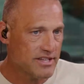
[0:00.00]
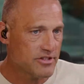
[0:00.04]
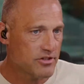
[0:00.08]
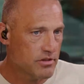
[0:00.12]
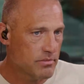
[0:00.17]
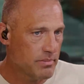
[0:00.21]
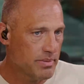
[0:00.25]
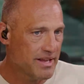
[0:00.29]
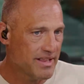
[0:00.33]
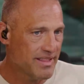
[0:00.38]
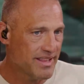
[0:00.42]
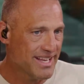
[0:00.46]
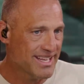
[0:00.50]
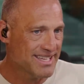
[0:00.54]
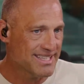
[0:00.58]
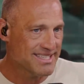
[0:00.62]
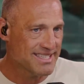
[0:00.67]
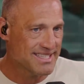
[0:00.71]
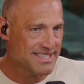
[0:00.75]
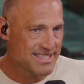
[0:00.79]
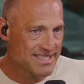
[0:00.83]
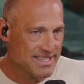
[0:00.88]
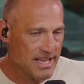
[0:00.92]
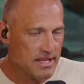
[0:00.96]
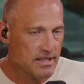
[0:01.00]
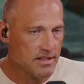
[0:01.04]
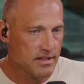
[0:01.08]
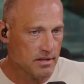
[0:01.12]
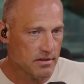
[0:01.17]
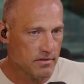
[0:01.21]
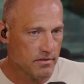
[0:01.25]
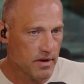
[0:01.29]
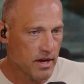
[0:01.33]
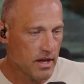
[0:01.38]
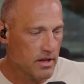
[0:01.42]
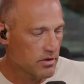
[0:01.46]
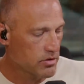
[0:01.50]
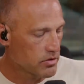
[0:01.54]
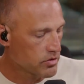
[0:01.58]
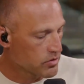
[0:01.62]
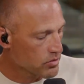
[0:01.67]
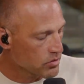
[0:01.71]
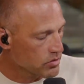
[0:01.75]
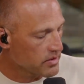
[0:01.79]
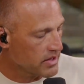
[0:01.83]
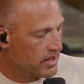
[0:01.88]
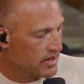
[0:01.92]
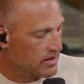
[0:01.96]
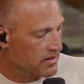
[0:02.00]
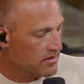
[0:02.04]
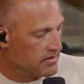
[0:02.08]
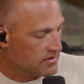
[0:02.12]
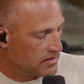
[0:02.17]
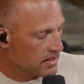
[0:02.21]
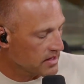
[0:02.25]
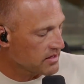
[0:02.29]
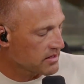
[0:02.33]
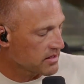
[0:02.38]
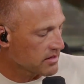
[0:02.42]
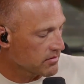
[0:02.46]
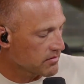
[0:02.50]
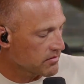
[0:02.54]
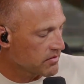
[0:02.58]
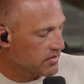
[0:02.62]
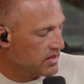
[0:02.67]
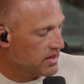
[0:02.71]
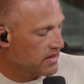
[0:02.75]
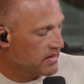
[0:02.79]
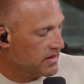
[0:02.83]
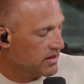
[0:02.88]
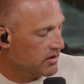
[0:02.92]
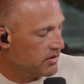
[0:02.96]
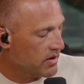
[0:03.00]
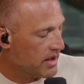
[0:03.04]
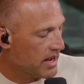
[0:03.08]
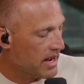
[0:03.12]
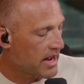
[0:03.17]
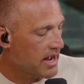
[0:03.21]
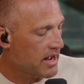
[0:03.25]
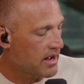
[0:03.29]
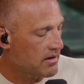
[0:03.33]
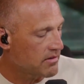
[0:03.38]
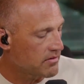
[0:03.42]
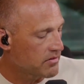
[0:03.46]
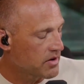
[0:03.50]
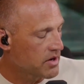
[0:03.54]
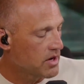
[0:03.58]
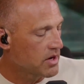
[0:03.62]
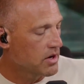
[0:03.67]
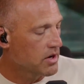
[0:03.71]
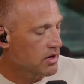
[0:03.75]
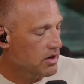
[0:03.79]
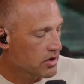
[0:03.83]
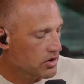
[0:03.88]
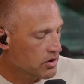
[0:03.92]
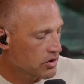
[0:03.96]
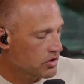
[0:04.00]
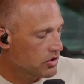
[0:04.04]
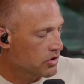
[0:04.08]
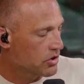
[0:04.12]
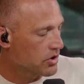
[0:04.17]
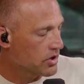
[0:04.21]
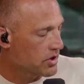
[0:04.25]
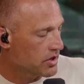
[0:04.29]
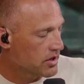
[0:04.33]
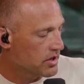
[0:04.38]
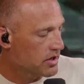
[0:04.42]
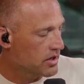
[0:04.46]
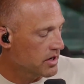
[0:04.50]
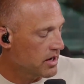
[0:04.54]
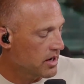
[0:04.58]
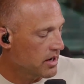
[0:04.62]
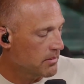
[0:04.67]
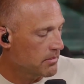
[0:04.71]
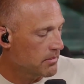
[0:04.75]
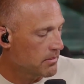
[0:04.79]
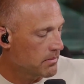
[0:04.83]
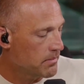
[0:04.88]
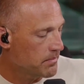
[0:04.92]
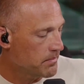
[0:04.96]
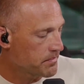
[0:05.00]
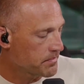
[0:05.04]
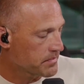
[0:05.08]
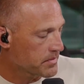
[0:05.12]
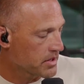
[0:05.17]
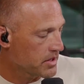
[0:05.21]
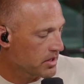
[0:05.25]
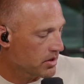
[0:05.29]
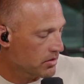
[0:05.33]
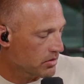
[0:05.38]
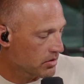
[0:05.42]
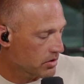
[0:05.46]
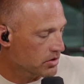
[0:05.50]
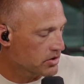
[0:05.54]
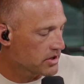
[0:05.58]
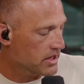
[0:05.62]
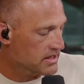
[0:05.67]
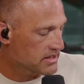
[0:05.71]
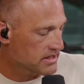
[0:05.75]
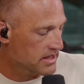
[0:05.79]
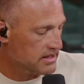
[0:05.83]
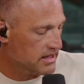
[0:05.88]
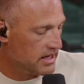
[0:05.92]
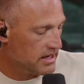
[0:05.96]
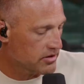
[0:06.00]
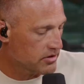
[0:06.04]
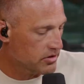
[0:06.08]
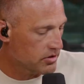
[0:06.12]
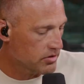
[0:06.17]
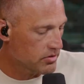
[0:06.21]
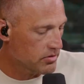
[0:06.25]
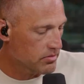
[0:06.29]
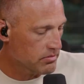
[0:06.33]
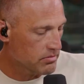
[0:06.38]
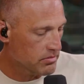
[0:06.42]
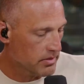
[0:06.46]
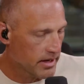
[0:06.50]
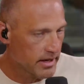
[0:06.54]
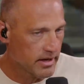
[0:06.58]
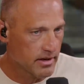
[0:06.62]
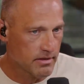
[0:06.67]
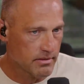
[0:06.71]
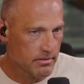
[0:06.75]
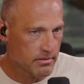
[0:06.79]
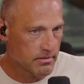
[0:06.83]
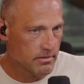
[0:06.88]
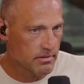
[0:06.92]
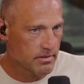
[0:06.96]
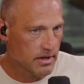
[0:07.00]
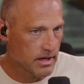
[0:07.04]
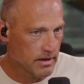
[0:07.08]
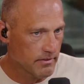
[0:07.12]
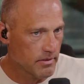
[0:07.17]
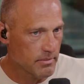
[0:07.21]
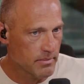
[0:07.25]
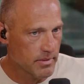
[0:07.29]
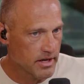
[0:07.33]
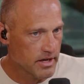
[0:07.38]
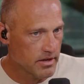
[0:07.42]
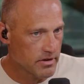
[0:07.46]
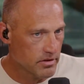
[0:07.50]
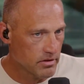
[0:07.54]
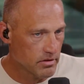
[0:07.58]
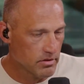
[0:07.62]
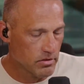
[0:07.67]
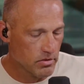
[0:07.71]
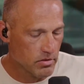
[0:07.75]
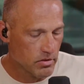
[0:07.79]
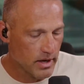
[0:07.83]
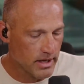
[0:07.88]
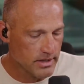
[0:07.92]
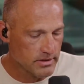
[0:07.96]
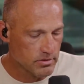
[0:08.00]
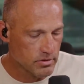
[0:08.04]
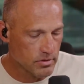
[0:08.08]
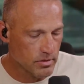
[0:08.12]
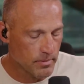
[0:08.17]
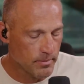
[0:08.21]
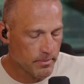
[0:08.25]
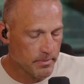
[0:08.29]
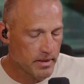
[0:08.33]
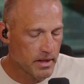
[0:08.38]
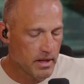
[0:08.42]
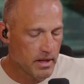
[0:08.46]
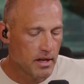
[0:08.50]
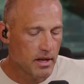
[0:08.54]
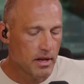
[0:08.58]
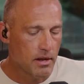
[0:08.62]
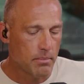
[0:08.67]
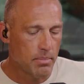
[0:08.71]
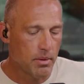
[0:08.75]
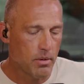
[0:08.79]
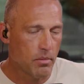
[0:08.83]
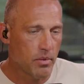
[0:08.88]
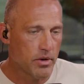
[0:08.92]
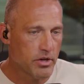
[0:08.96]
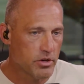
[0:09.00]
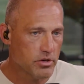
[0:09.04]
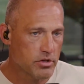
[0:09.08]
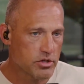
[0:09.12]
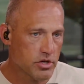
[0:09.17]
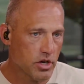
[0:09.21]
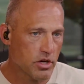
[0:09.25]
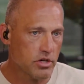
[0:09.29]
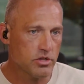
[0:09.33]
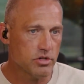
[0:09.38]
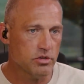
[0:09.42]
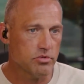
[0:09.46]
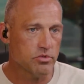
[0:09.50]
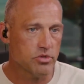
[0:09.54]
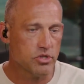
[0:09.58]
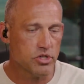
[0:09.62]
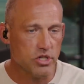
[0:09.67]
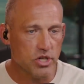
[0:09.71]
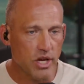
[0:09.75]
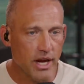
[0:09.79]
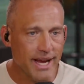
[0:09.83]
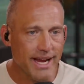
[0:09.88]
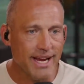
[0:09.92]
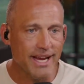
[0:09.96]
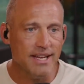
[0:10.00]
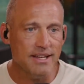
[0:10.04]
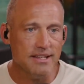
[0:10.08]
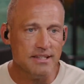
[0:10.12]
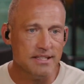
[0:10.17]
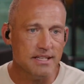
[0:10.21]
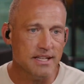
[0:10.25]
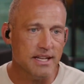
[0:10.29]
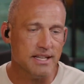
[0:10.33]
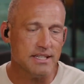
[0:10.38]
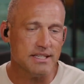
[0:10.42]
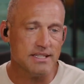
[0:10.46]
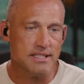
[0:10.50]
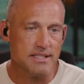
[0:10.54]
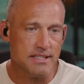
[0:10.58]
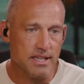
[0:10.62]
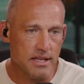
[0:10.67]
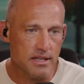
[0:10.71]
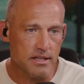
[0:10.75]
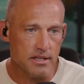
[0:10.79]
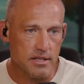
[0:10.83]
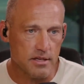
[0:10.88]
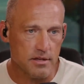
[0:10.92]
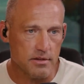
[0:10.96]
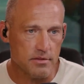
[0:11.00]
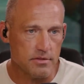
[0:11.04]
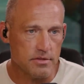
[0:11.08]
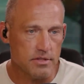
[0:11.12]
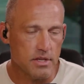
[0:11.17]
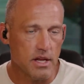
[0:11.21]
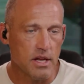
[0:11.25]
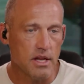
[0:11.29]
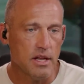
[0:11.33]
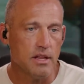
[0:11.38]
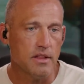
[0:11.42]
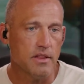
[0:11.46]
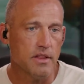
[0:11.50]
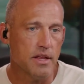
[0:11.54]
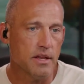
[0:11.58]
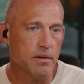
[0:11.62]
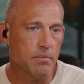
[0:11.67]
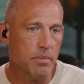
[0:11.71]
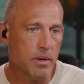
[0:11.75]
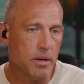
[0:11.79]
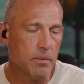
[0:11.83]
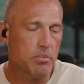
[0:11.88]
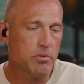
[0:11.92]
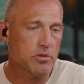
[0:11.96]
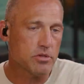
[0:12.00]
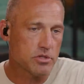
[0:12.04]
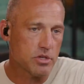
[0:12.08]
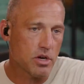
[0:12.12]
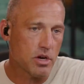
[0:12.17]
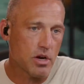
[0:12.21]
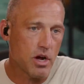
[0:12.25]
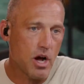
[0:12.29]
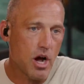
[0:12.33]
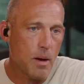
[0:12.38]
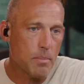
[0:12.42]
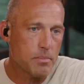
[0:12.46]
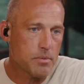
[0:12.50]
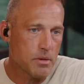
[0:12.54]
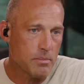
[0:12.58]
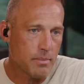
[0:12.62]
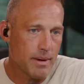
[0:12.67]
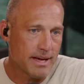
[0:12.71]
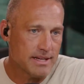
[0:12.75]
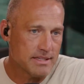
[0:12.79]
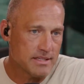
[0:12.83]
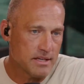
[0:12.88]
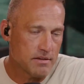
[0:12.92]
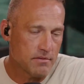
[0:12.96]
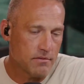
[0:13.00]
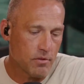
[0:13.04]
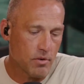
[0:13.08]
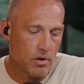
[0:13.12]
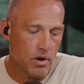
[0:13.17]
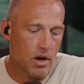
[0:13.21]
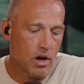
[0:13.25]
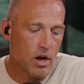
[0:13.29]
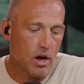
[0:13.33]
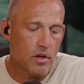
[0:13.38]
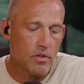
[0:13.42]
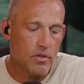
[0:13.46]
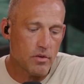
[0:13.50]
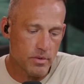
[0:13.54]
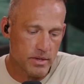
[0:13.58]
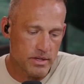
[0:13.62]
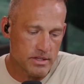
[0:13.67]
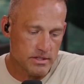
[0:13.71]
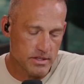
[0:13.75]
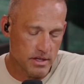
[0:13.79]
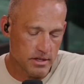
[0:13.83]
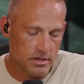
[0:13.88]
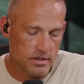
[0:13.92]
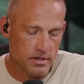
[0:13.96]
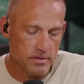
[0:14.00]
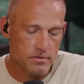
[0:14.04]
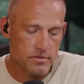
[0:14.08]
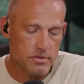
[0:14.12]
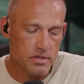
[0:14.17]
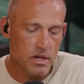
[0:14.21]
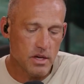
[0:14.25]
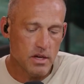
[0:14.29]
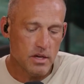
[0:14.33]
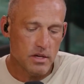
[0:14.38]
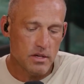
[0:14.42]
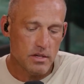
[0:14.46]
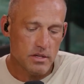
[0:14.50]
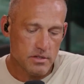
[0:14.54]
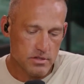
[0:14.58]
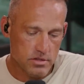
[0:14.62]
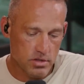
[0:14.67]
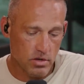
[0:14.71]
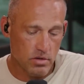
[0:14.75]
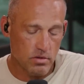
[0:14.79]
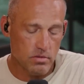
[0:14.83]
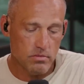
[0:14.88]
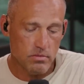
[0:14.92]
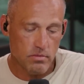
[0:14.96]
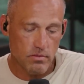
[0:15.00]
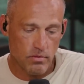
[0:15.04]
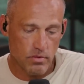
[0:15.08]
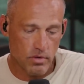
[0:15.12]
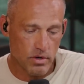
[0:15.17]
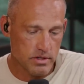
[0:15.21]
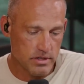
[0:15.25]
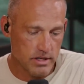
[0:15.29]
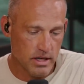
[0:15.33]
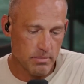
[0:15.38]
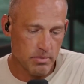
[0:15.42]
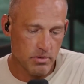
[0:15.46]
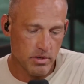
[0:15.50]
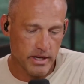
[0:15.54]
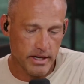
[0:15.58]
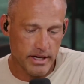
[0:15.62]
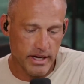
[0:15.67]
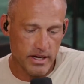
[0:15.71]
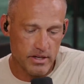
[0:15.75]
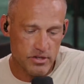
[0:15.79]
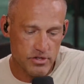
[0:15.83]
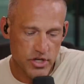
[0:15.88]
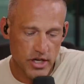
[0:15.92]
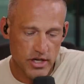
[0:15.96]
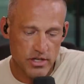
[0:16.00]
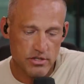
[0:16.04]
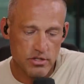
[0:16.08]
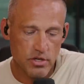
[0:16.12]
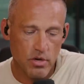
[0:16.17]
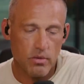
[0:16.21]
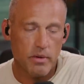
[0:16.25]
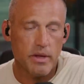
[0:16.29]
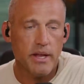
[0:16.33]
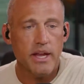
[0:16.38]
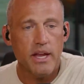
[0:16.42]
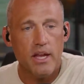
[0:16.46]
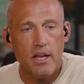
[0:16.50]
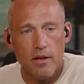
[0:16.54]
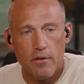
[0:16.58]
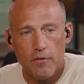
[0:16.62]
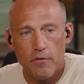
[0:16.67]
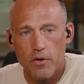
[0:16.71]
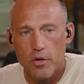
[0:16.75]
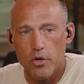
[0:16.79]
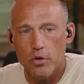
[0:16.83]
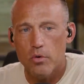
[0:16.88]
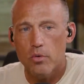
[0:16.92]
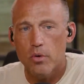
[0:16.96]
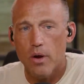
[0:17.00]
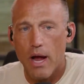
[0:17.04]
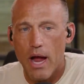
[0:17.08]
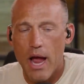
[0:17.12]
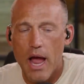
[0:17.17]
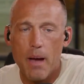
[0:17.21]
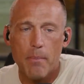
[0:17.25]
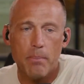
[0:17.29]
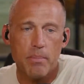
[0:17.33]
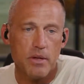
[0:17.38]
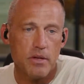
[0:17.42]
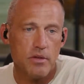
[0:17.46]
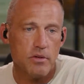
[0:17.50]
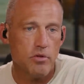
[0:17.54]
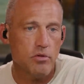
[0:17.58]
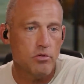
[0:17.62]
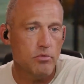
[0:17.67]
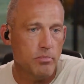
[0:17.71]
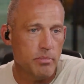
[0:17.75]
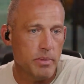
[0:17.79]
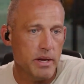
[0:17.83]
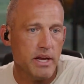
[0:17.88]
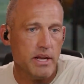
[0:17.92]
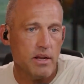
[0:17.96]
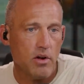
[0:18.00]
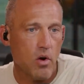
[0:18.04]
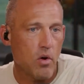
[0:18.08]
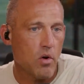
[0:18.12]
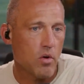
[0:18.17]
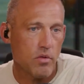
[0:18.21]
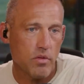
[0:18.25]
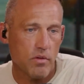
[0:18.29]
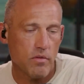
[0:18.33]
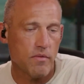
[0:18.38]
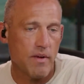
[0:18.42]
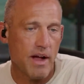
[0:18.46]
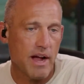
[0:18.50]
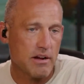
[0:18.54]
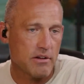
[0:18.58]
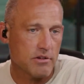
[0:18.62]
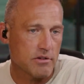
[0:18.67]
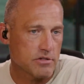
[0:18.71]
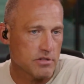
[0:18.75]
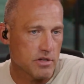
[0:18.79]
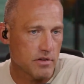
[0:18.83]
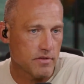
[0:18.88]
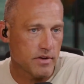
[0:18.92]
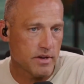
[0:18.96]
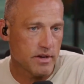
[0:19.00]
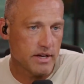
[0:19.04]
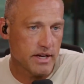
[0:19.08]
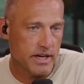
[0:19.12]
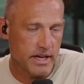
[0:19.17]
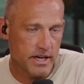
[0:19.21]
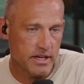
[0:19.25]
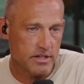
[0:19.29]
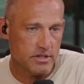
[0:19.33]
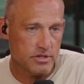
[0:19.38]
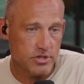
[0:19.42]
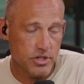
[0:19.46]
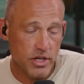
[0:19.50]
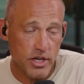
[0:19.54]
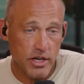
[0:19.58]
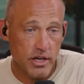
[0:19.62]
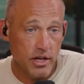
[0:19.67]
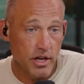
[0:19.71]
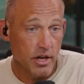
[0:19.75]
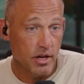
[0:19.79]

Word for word: should be the incentive. And through that incentive, then they'll have good. Um, you know, good things that they do, like giving money to the local high school. But when you start to change the incentives, then people start optimizing for other incentives. So, for example, like ESG. So, if you happen to meet all the factors of ESG,